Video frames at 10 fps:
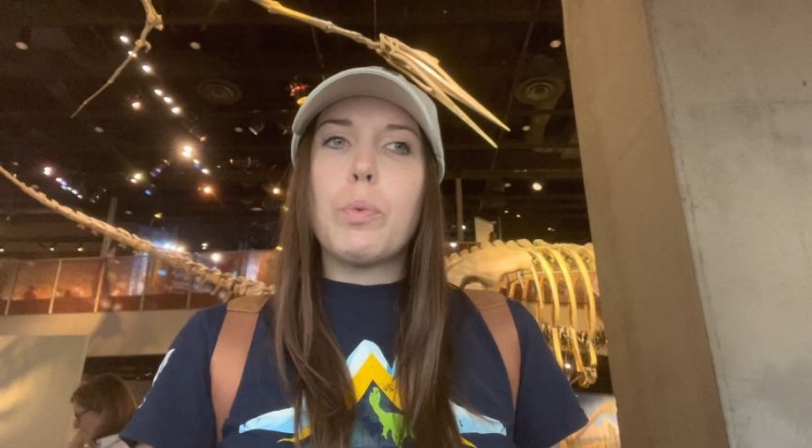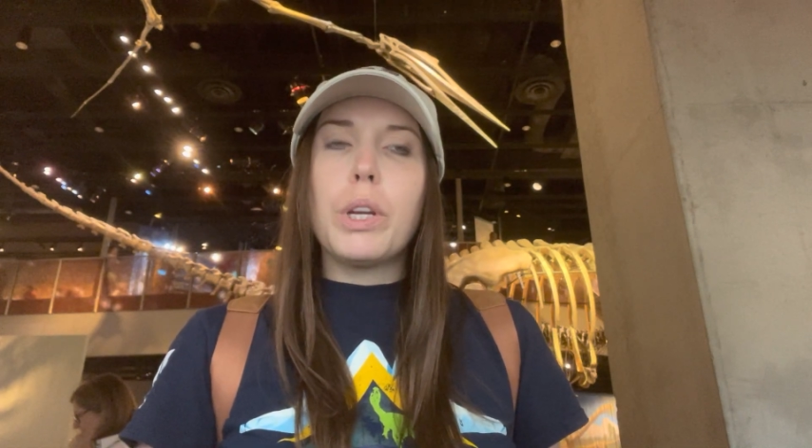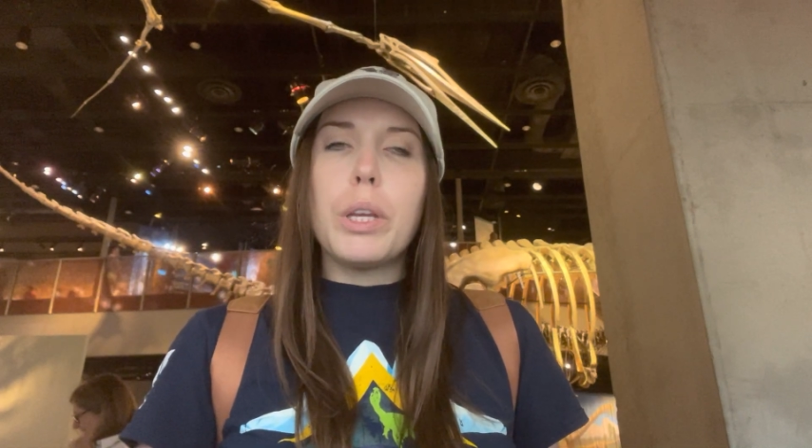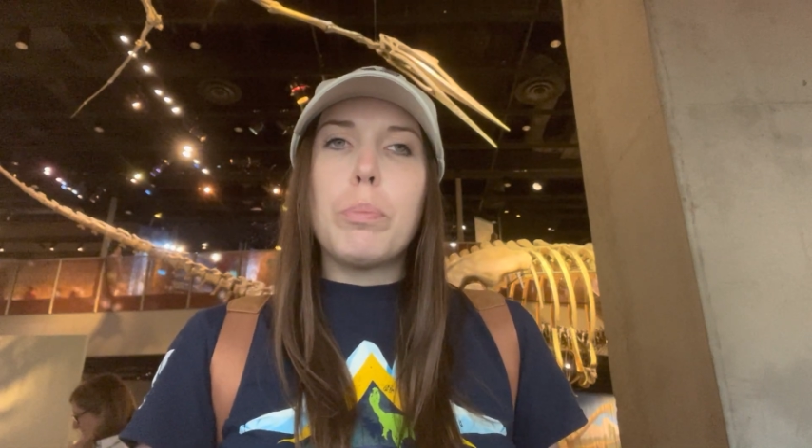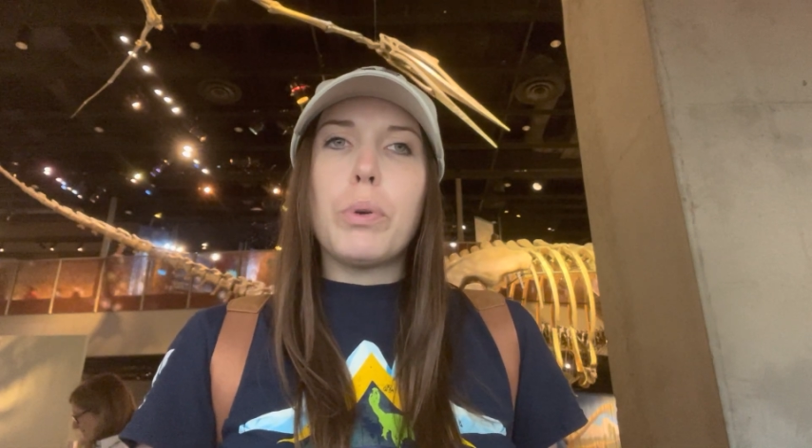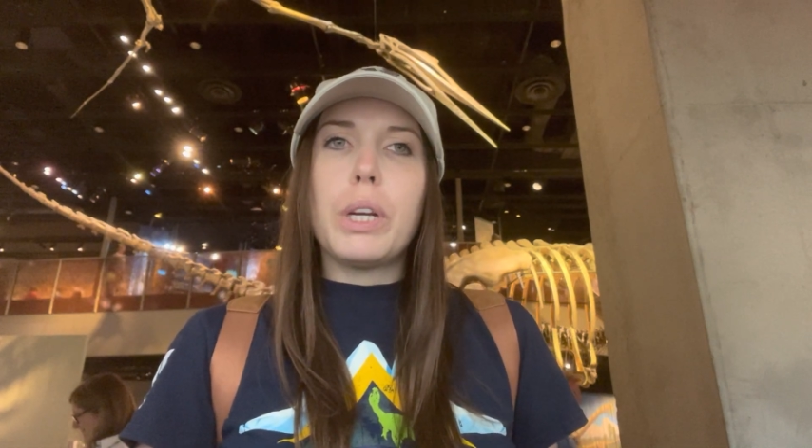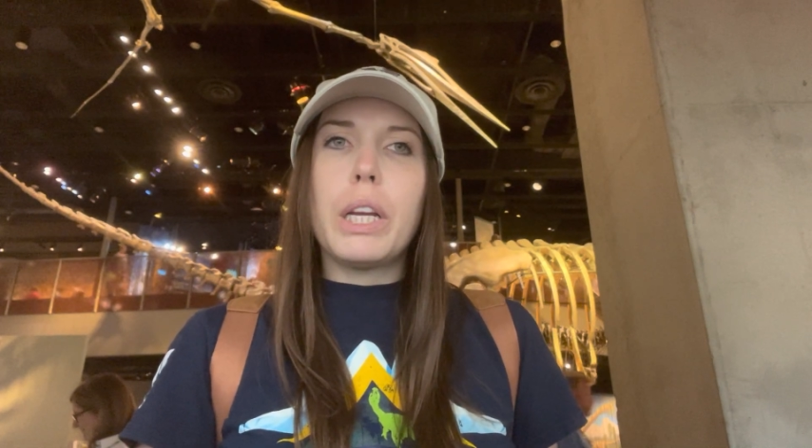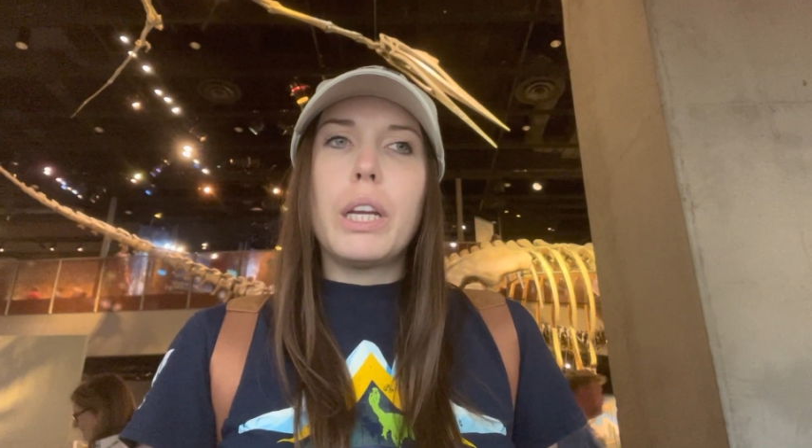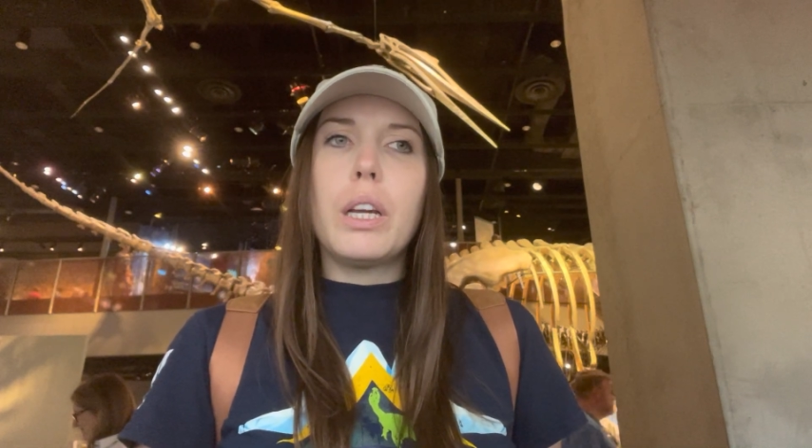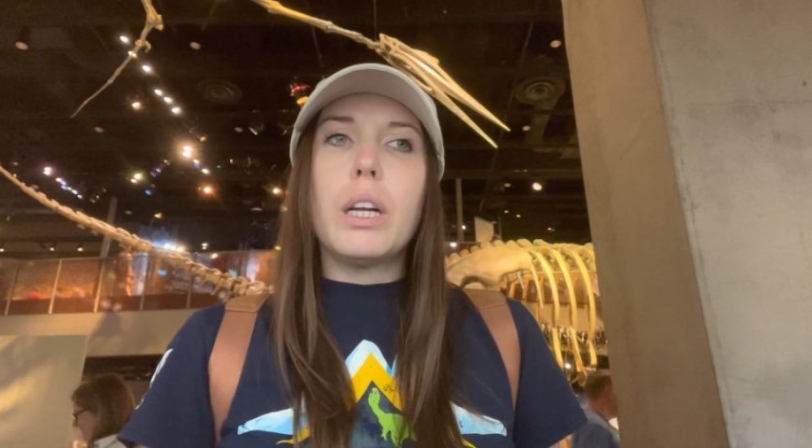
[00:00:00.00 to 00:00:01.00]
Really
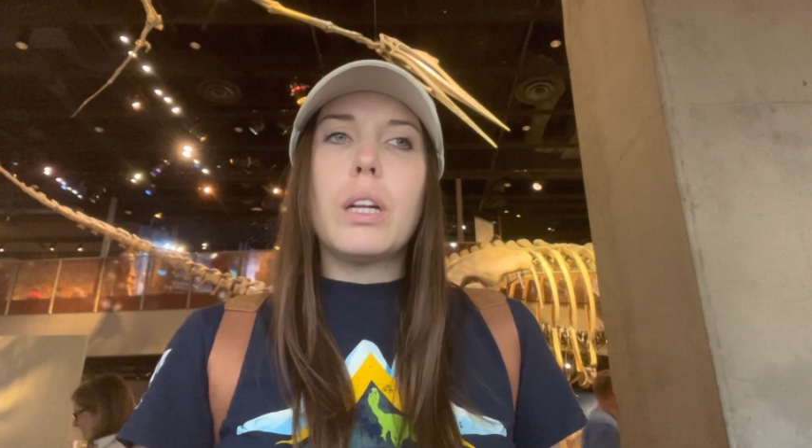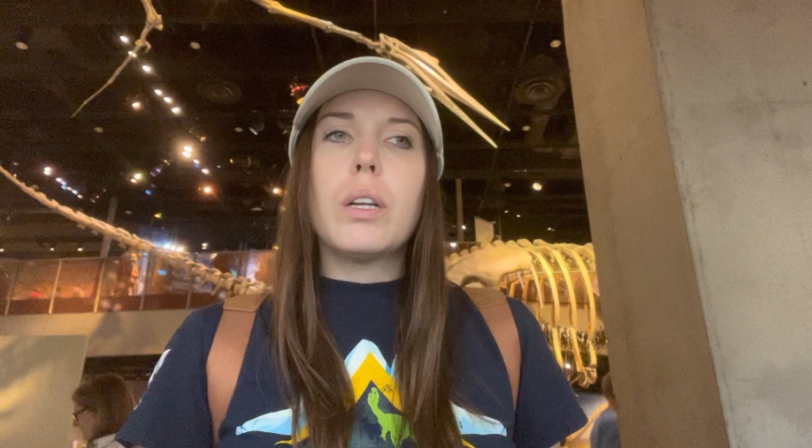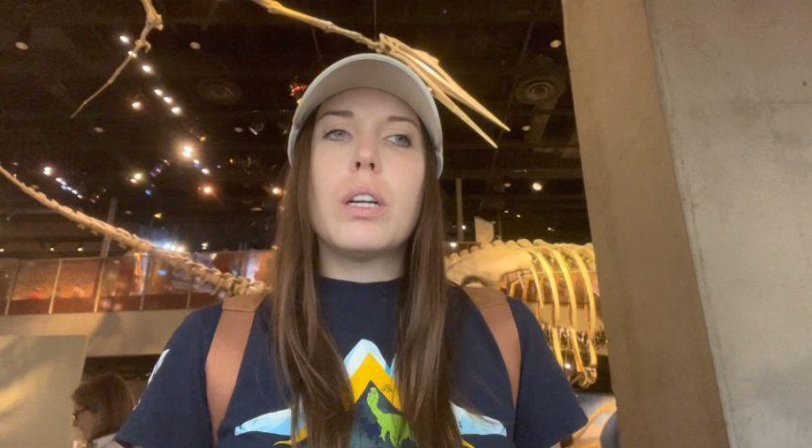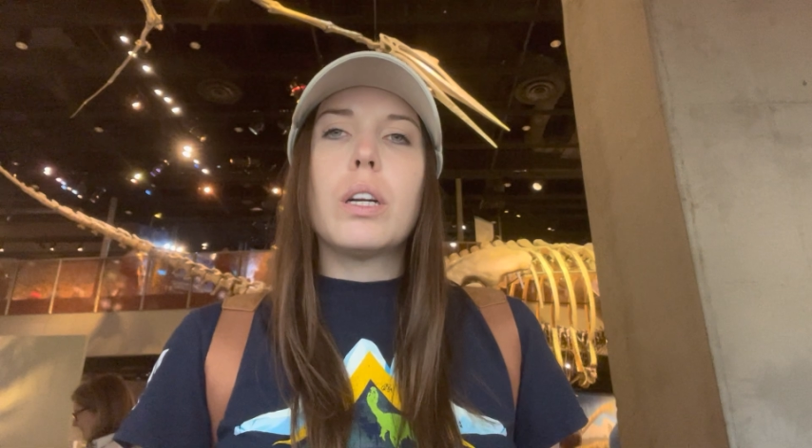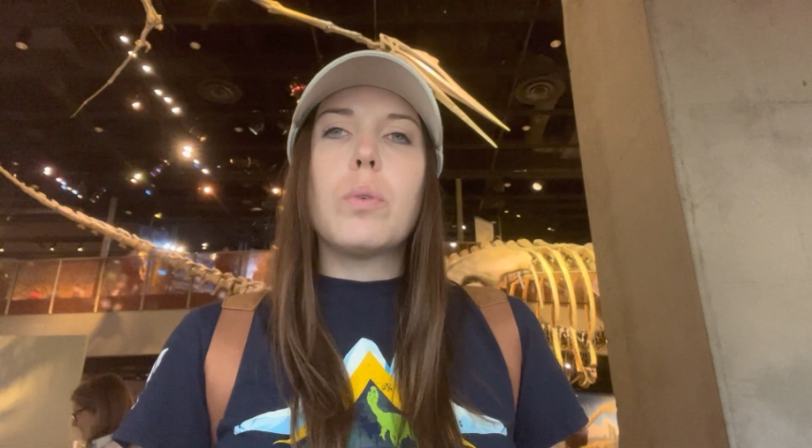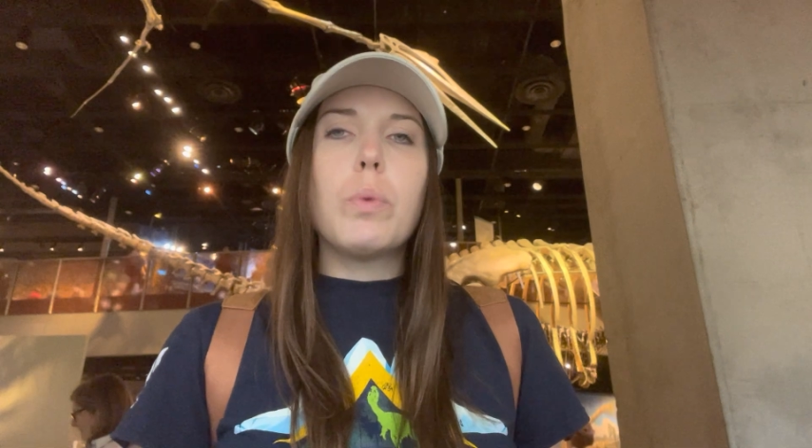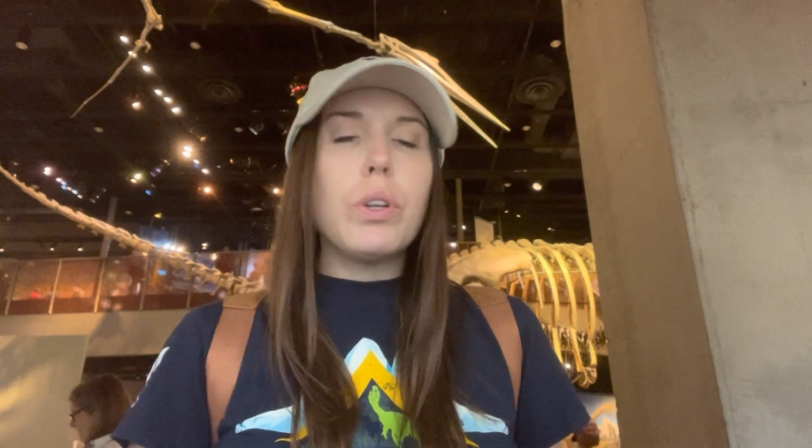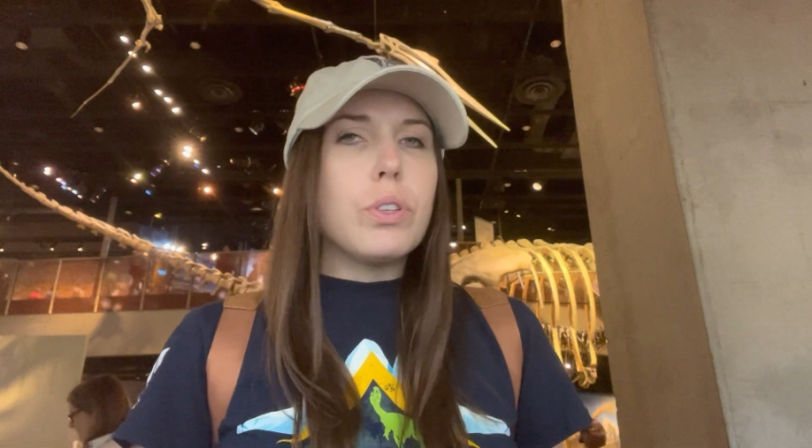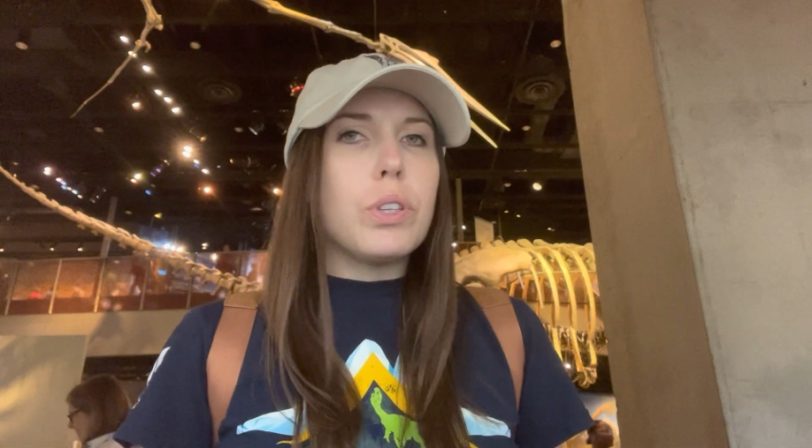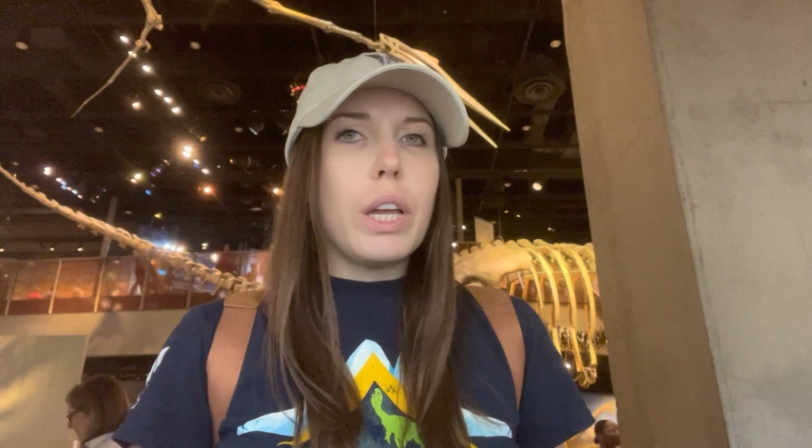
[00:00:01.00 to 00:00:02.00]
pretty.
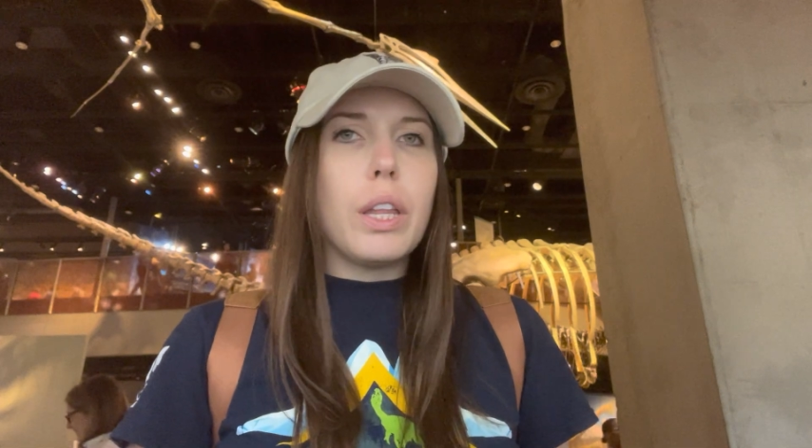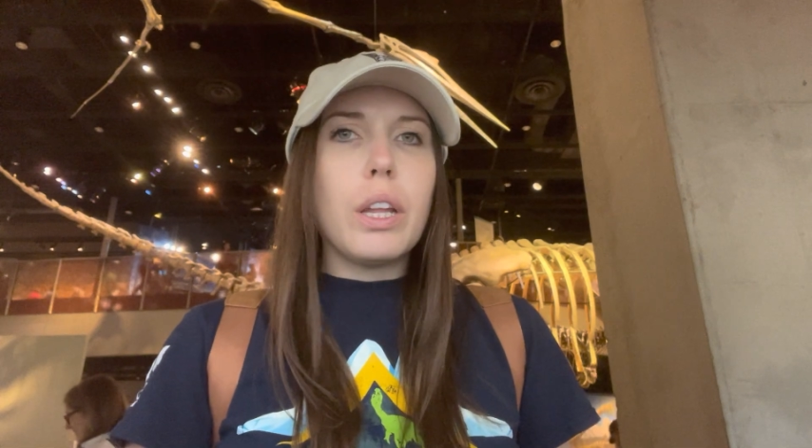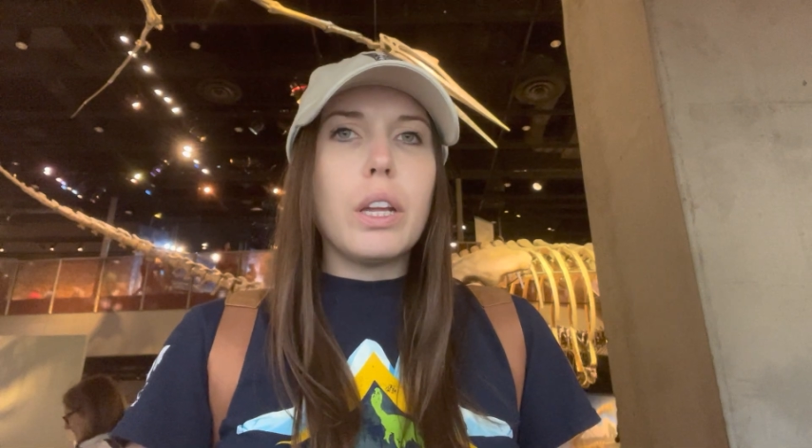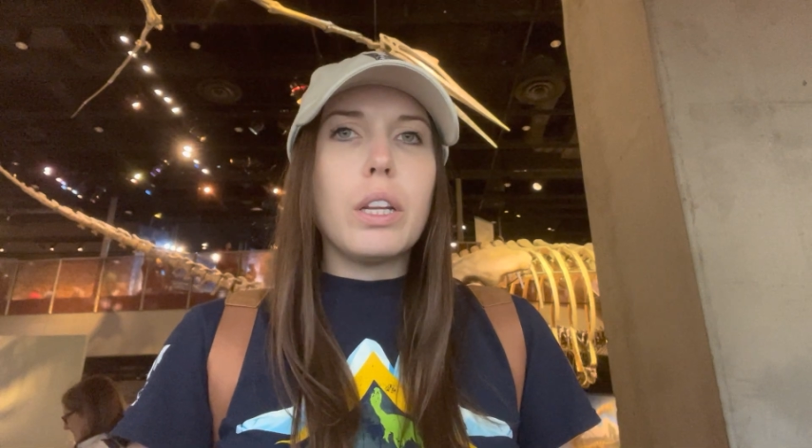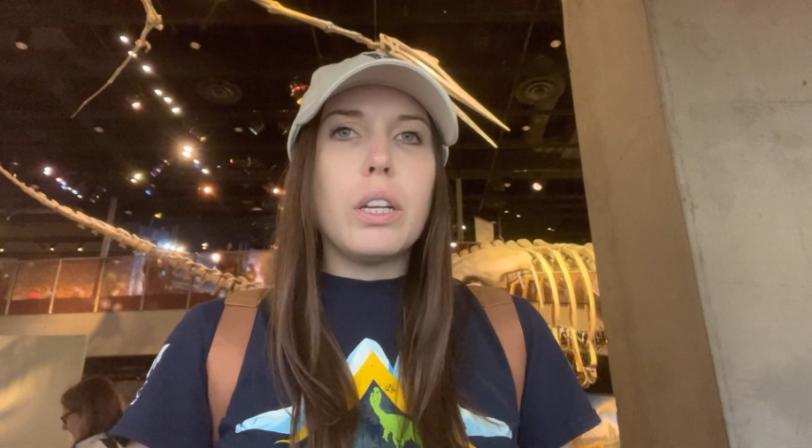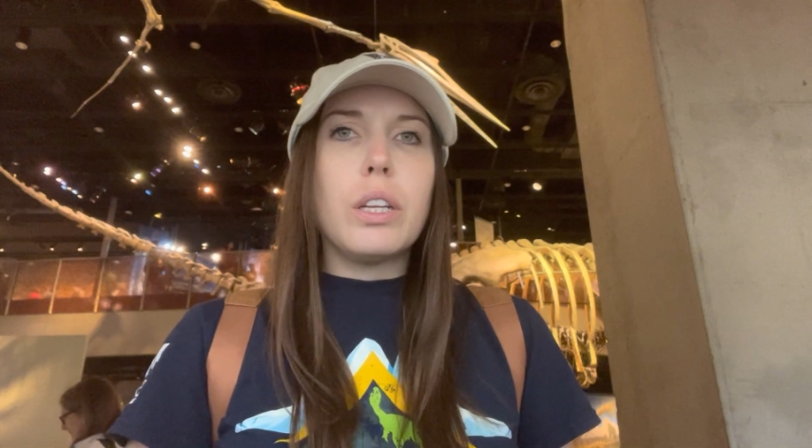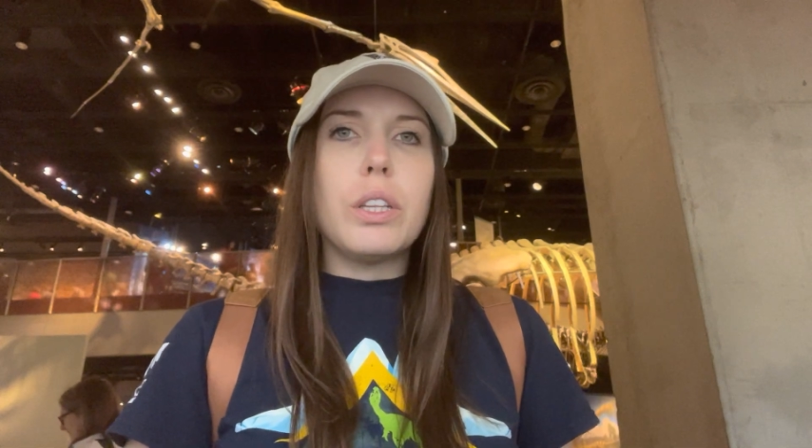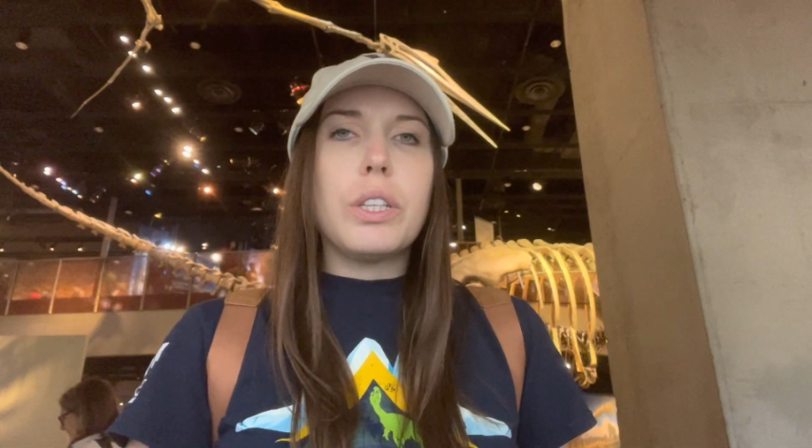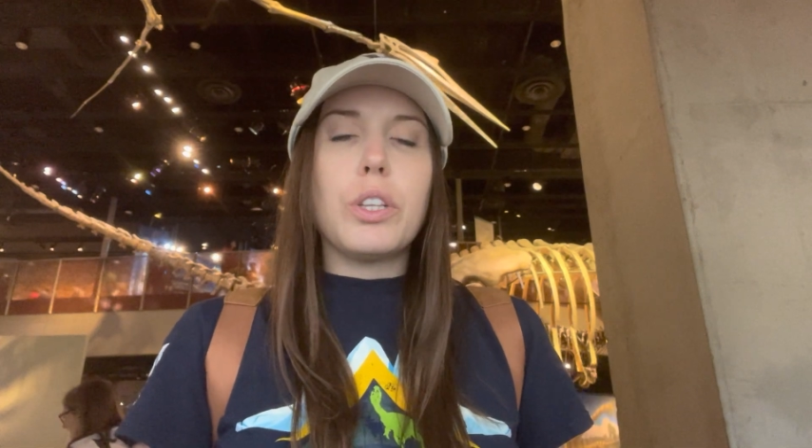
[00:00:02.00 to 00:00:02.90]
Will say that the